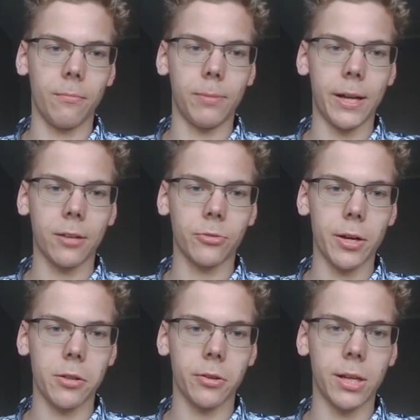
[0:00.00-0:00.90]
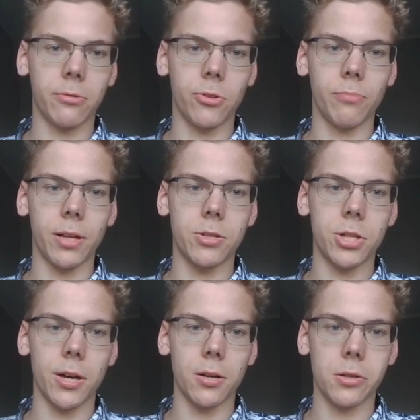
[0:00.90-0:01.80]
black tries to give too many
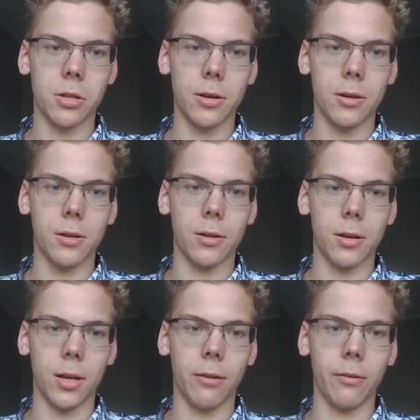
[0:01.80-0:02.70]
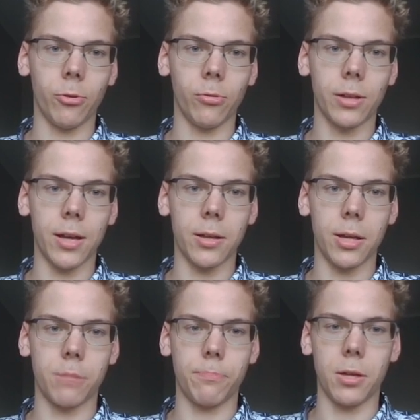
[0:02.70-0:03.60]
checks, he will get
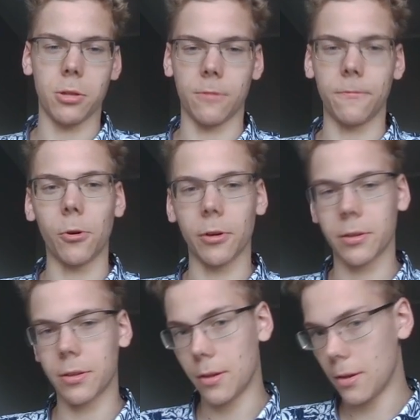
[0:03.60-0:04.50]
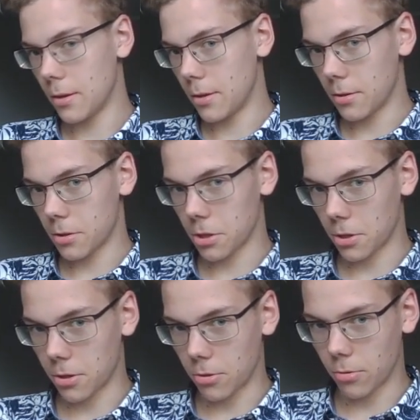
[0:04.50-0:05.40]
his pieces forked.
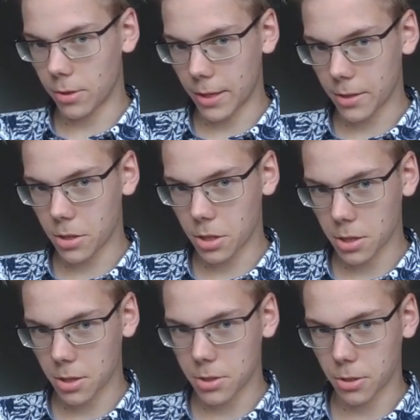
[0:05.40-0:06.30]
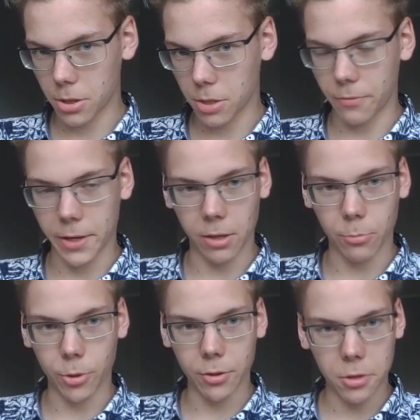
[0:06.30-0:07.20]
So that's just the way it
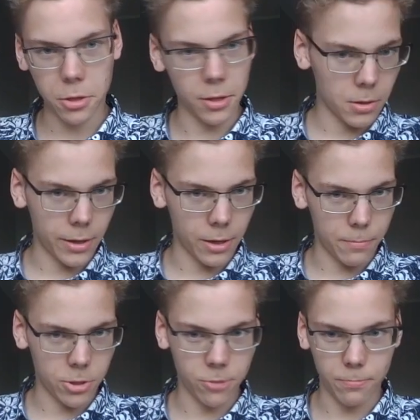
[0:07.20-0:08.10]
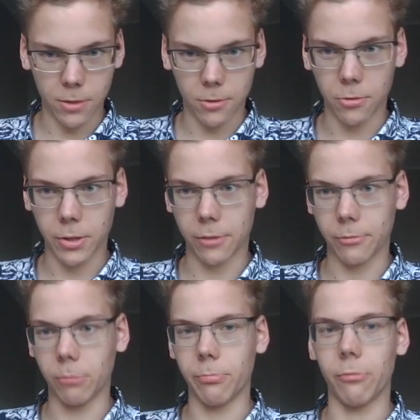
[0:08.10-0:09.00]
works. Bishop b2 here
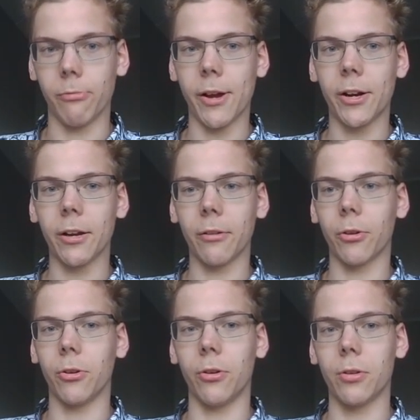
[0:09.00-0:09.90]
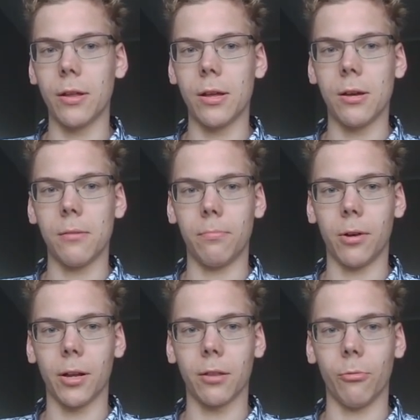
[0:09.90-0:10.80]
would be very good,
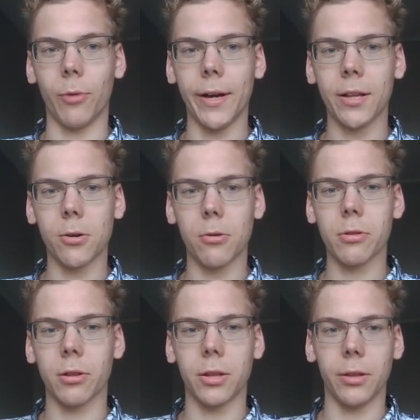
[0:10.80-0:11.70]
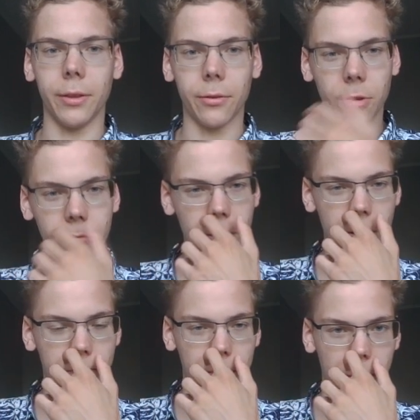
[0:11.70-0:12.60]
but white goes towards
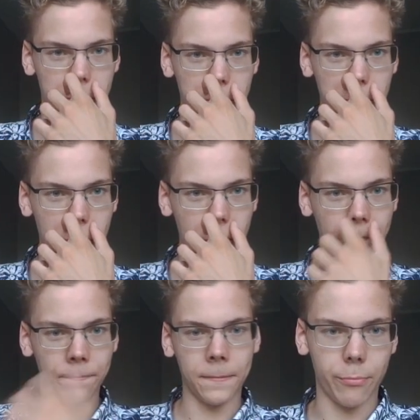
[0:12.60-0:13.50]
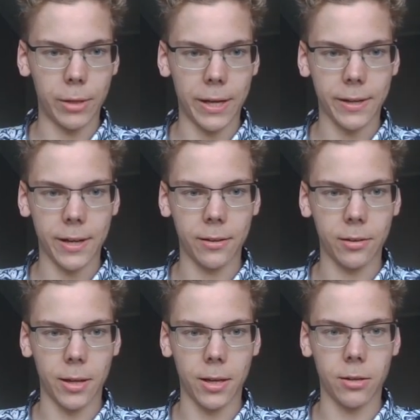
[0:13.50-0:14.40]
the pieces. Black can
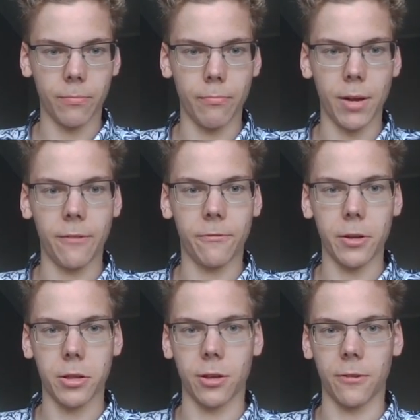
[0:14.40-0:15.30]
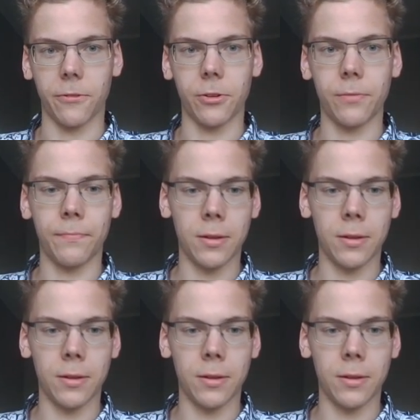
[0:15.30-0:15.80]
take many free stuff here,